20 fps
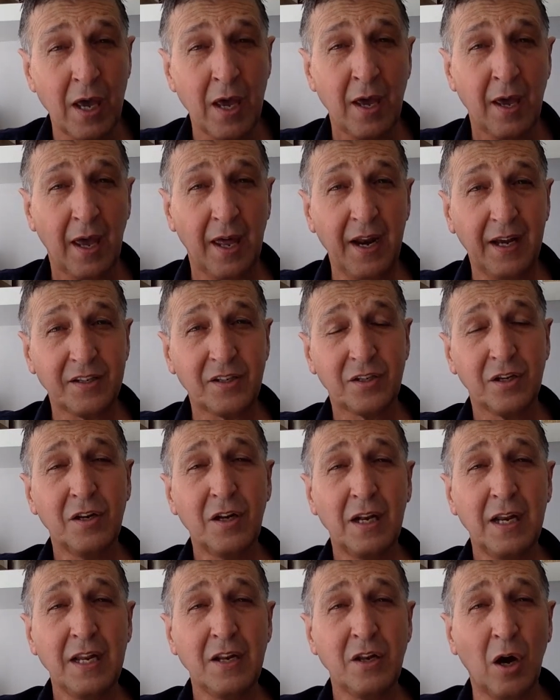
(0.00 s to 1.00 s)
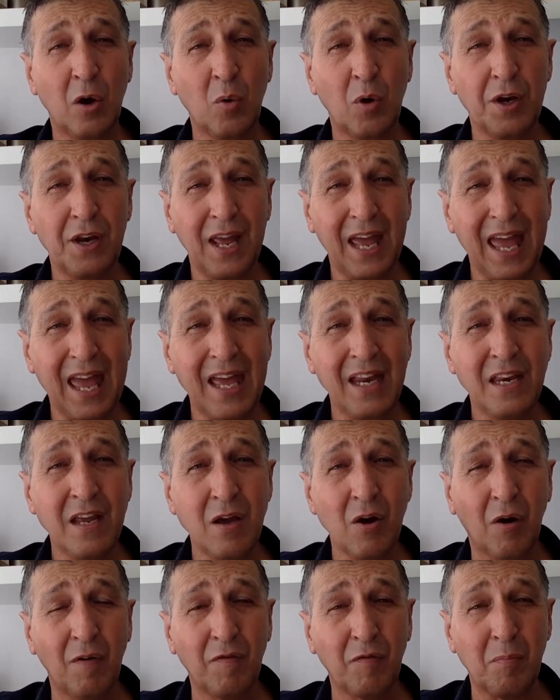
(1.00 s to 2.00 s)
And I certainly don't want any
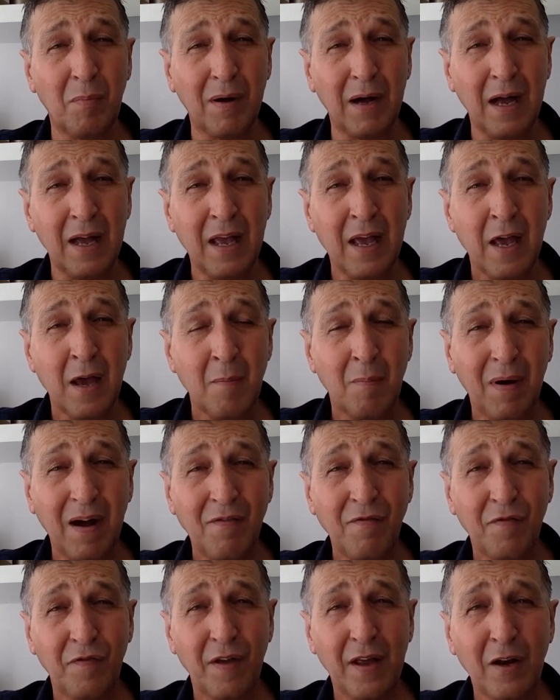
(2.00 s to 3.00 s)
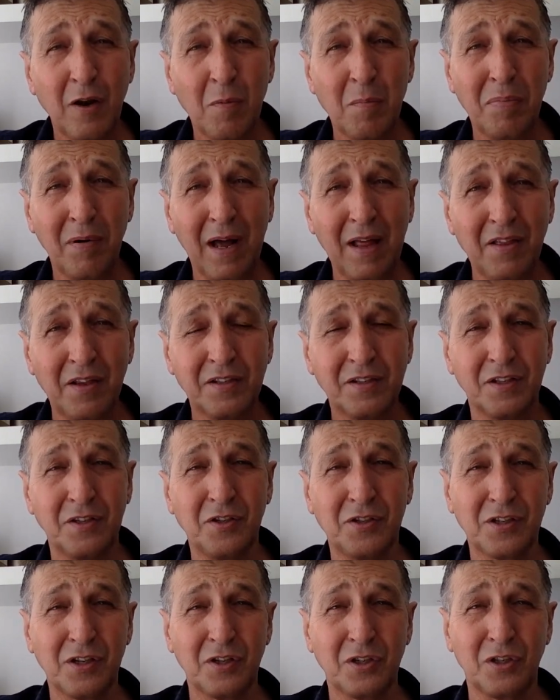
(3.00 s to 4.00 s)
of my fellow brothers and
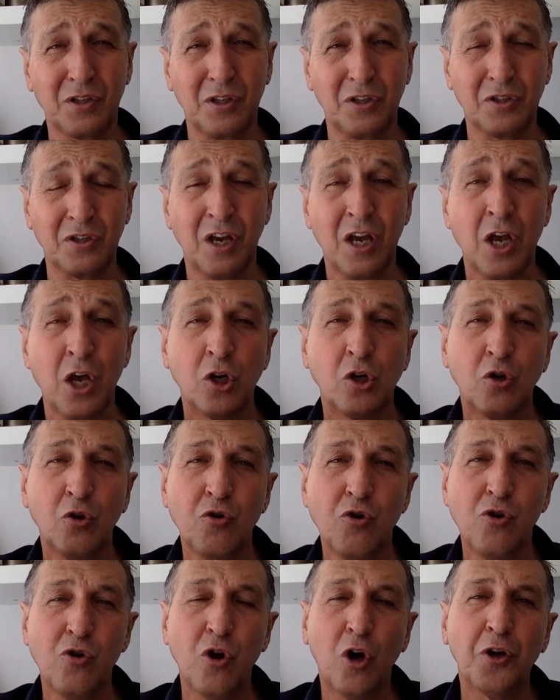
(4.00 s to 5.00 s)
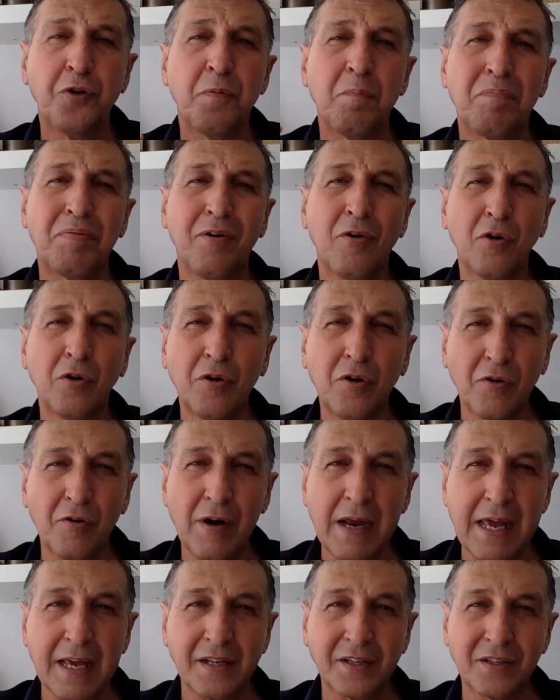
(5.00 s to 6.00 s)
sisters to not
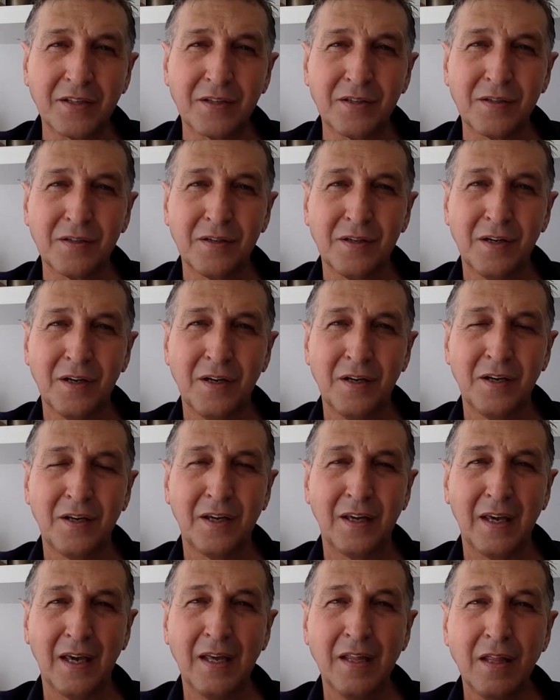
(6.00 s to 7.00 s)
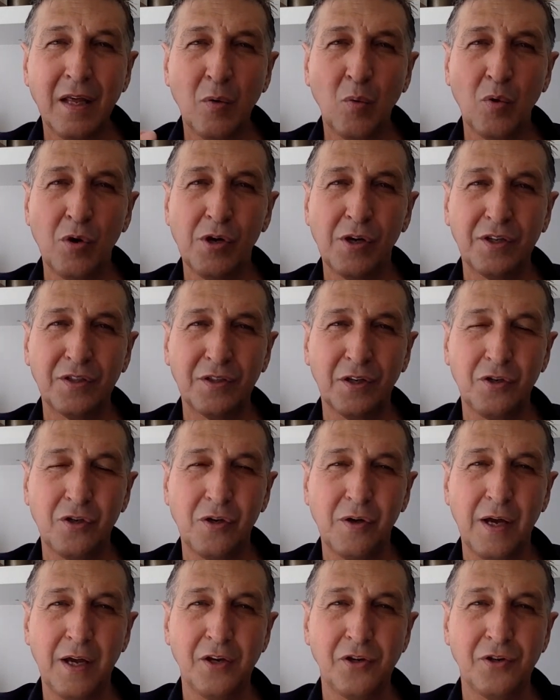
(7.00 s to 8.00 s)
progress in their work
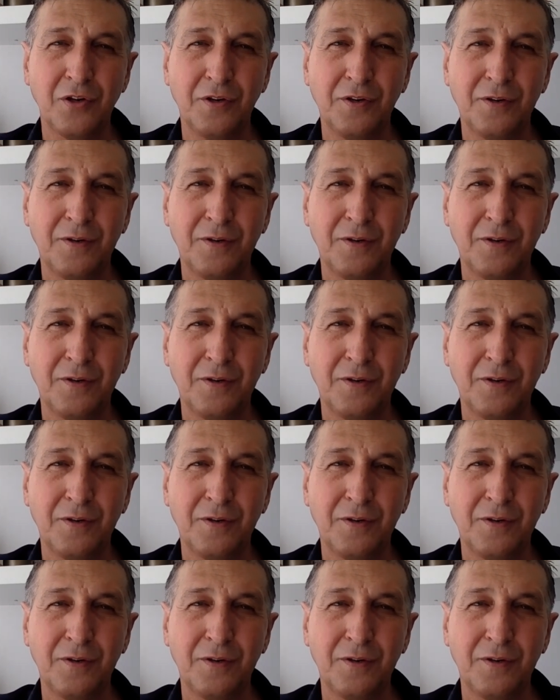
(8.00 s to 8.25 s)
situation.